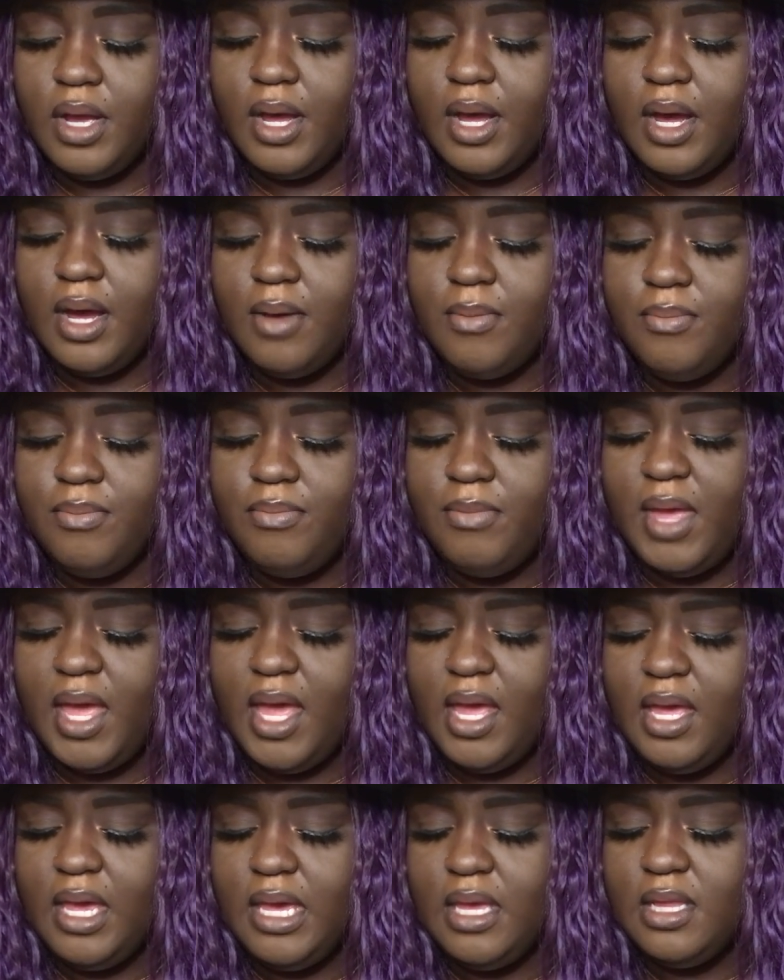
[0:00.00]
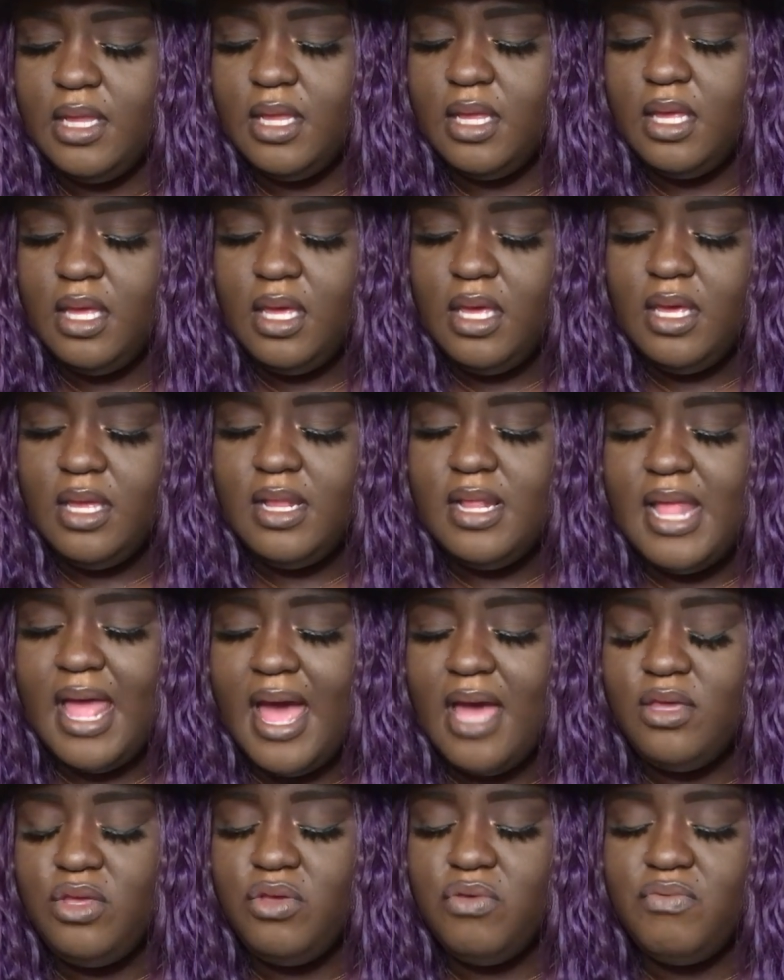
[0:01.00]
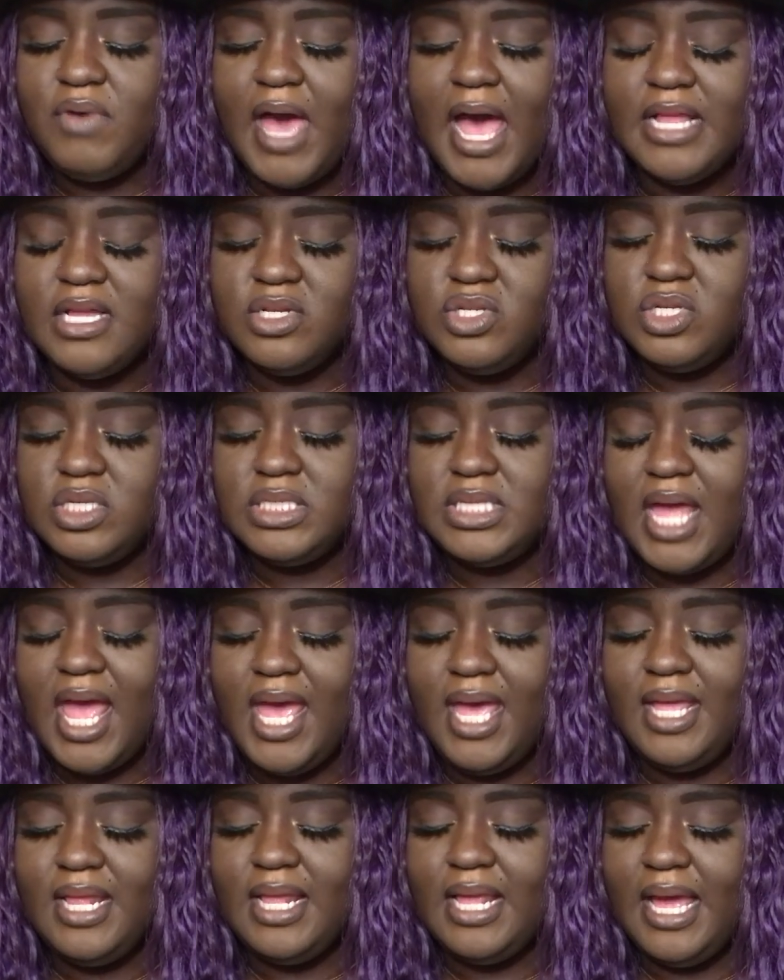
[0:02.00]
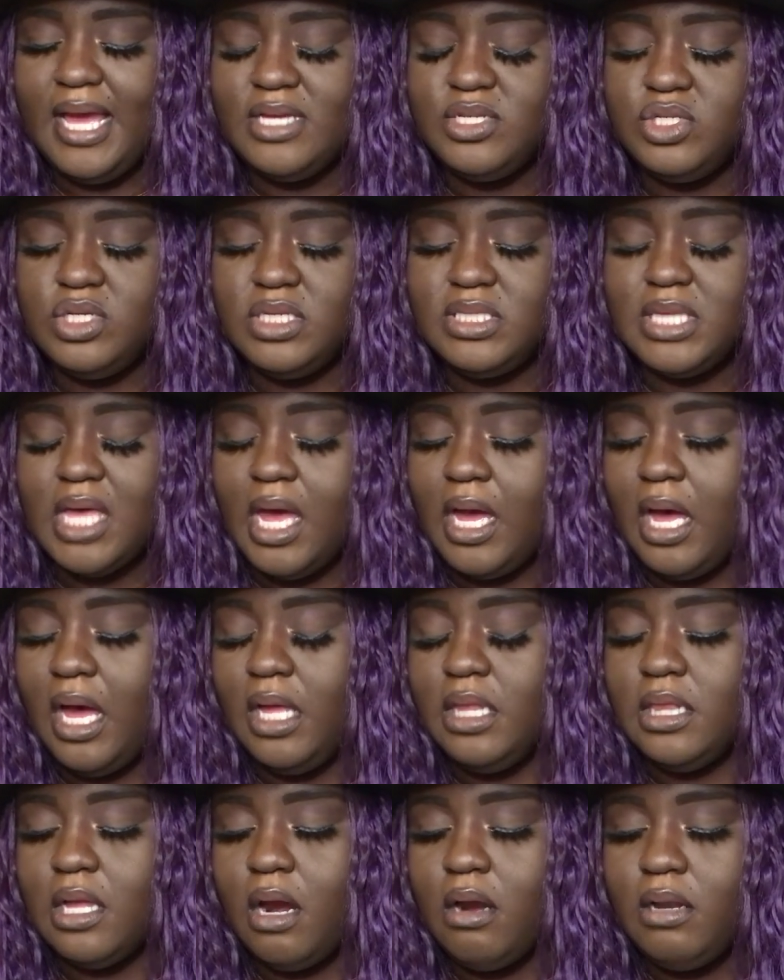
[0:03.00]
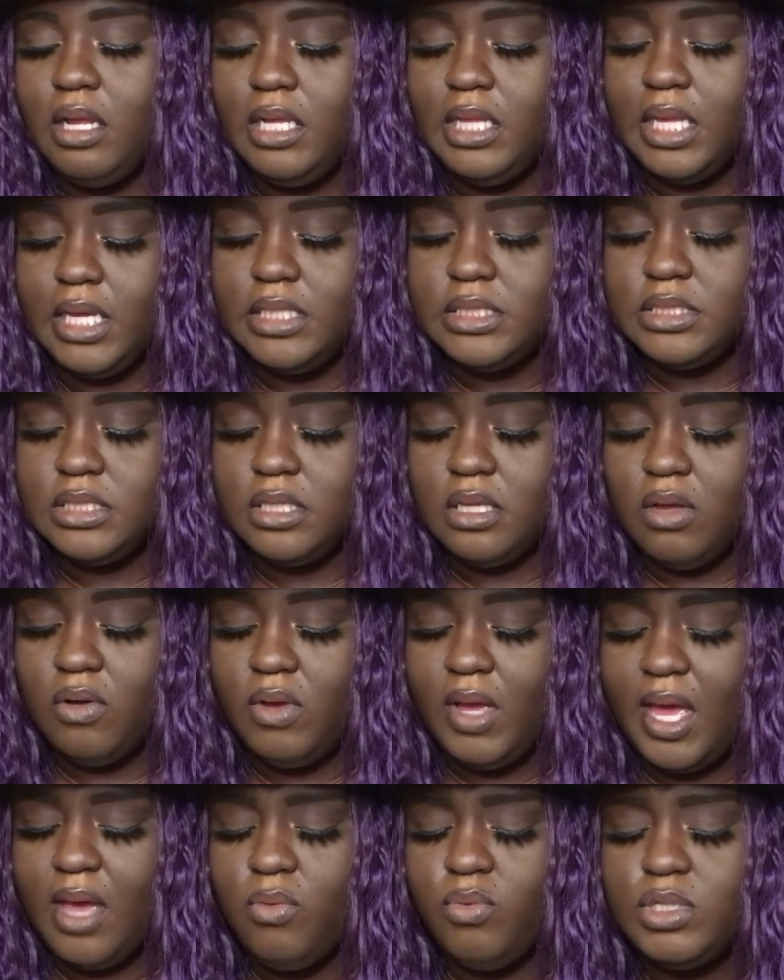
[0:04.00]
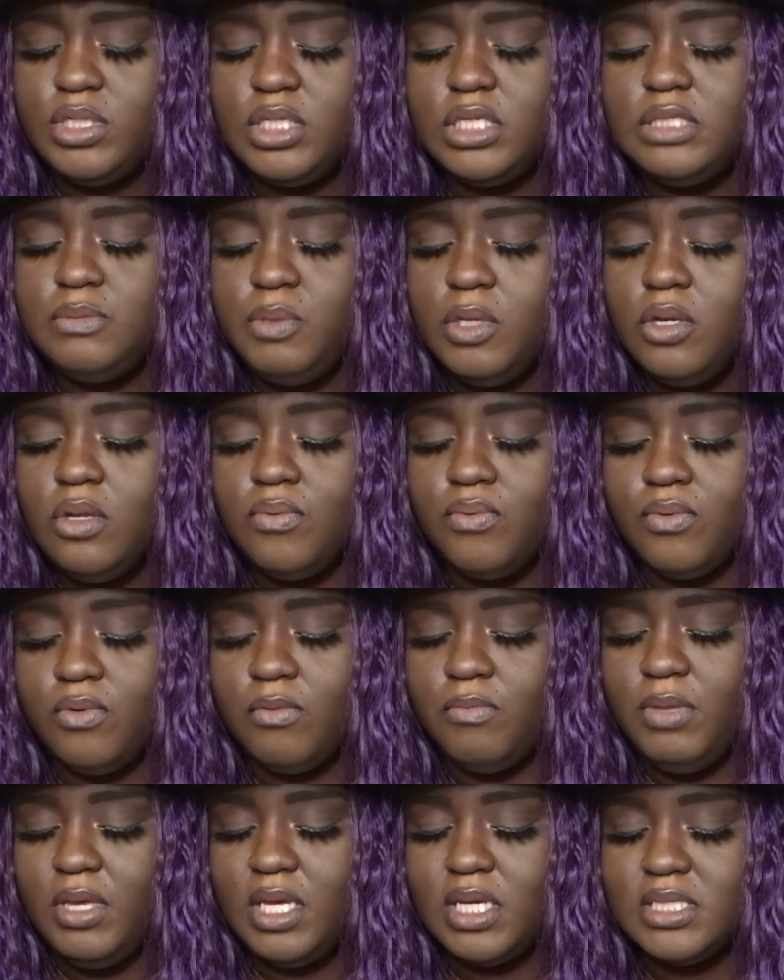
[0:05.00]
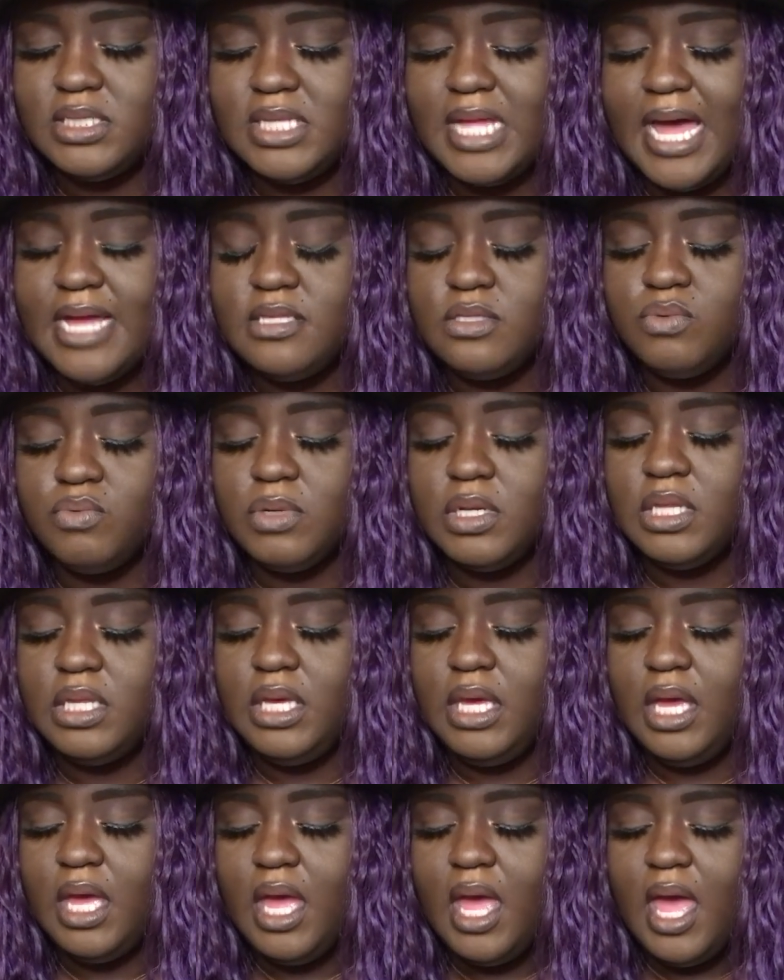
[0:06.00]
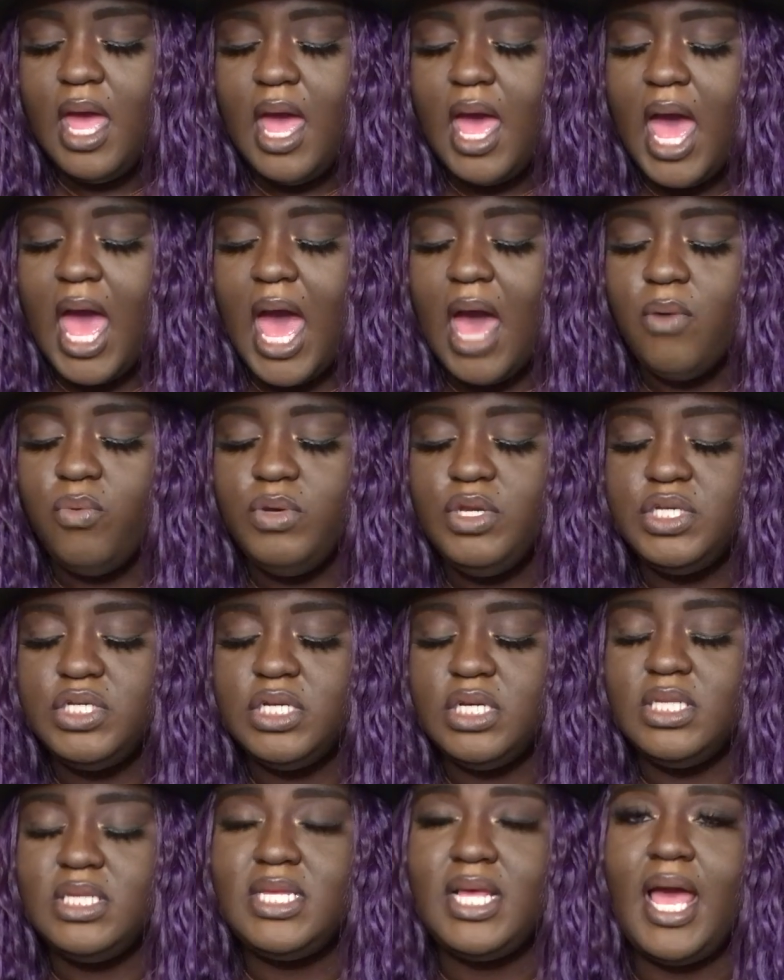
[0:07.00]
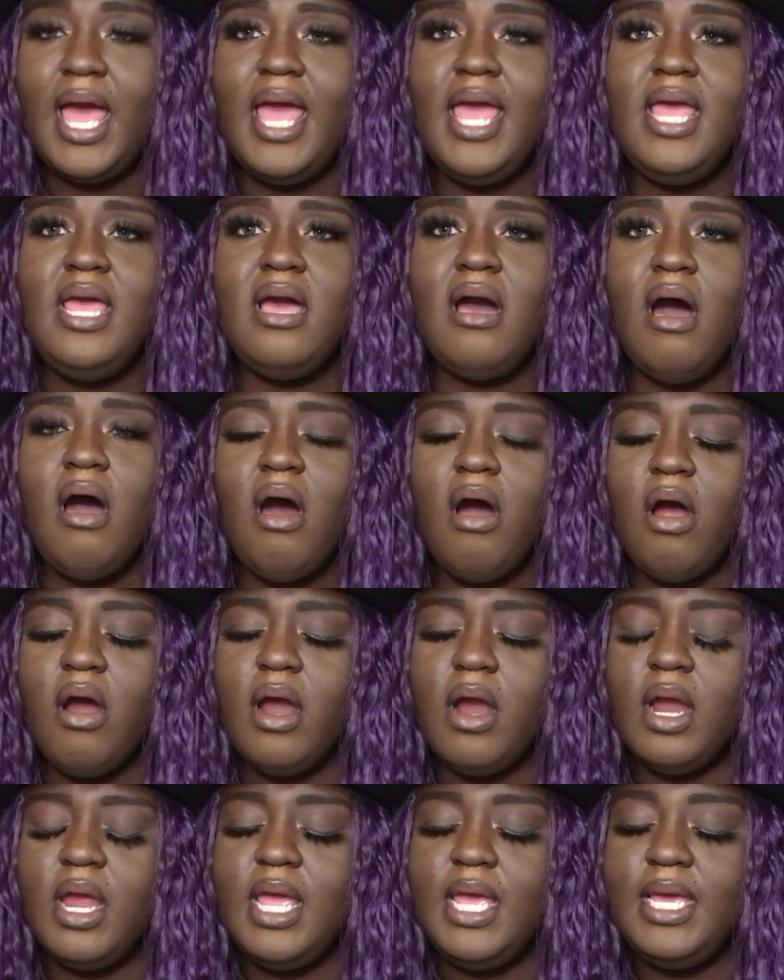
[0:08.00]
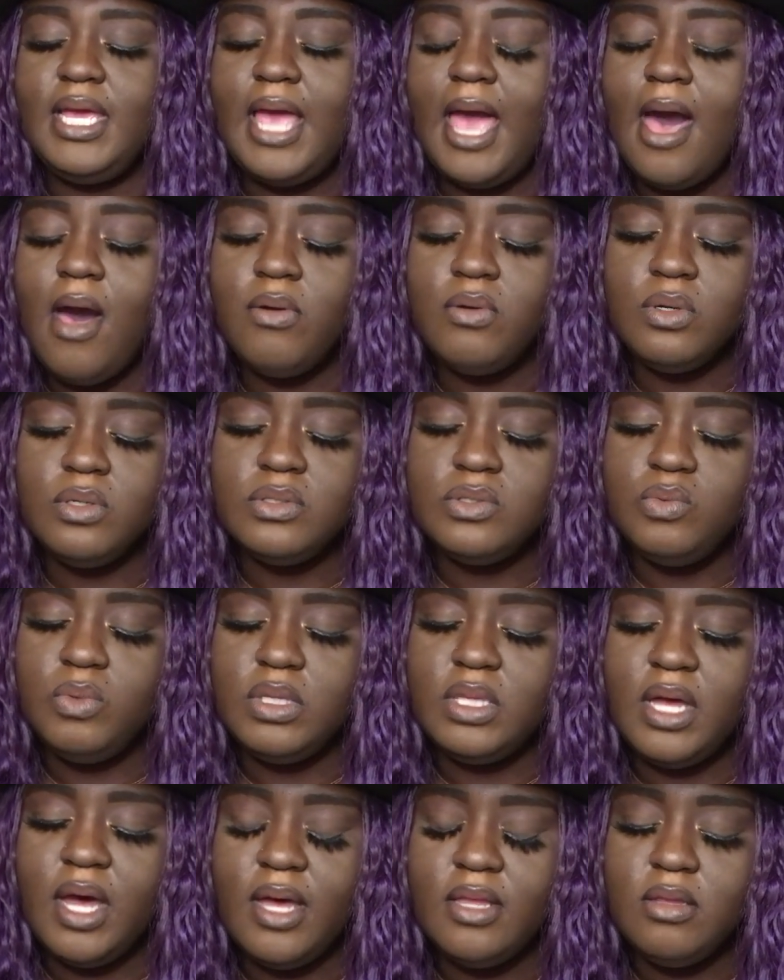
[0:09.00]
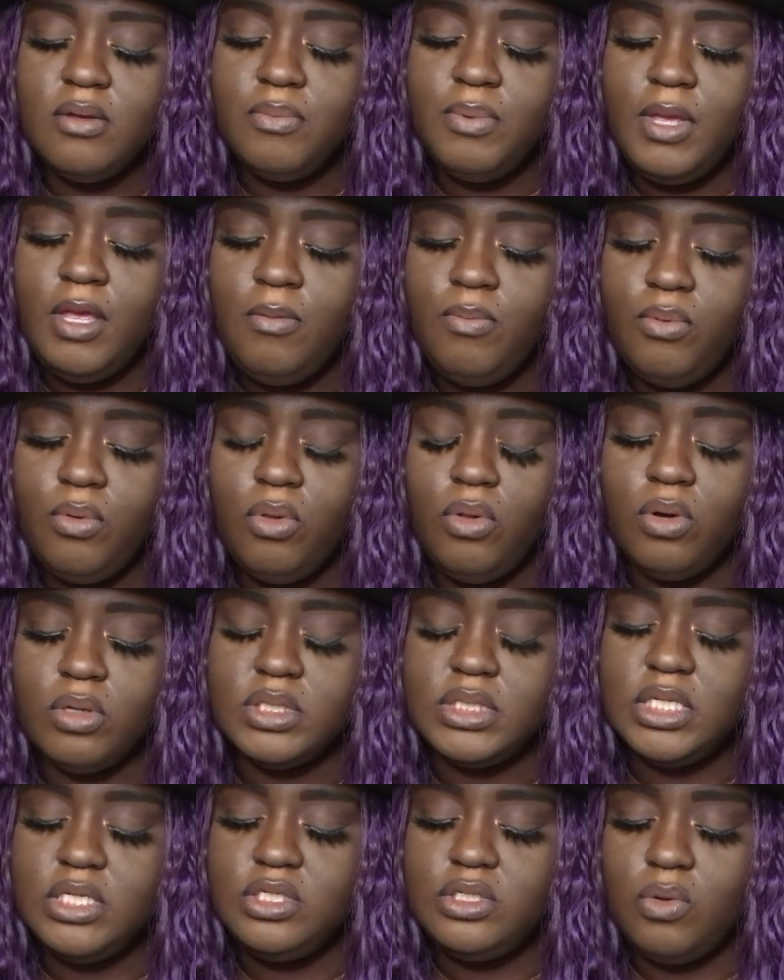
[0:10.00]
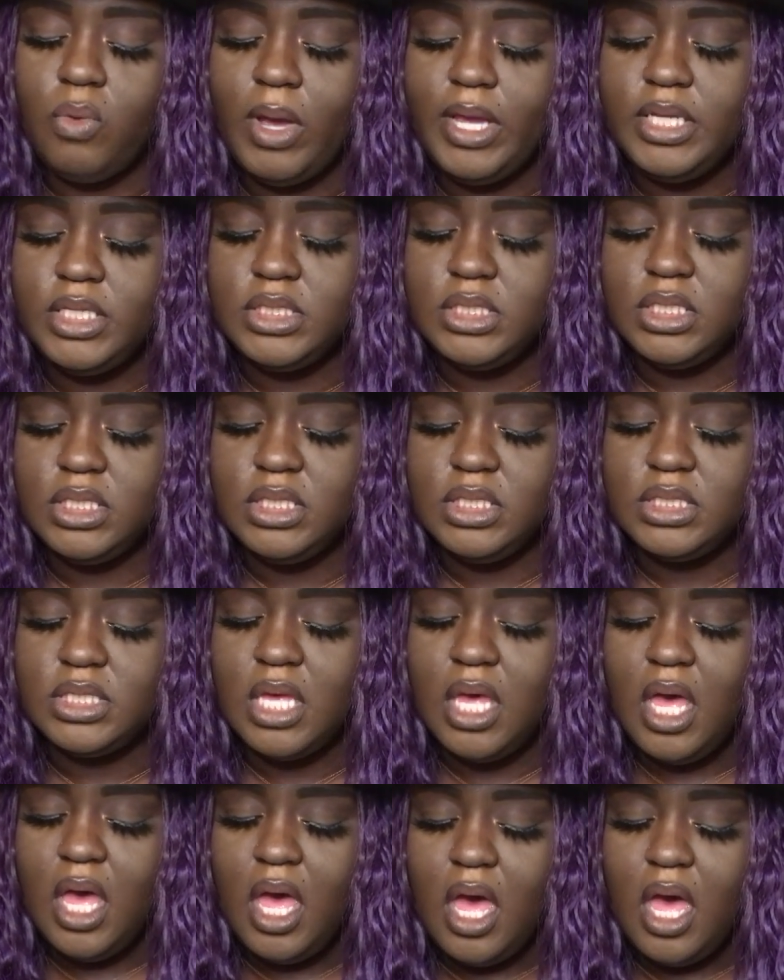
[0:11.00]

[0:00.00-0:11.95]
Um, and now you've kind of just taken it as just like a learning lesson, okay, which is beautiful because that's really how we should take our encounters with other people or situations.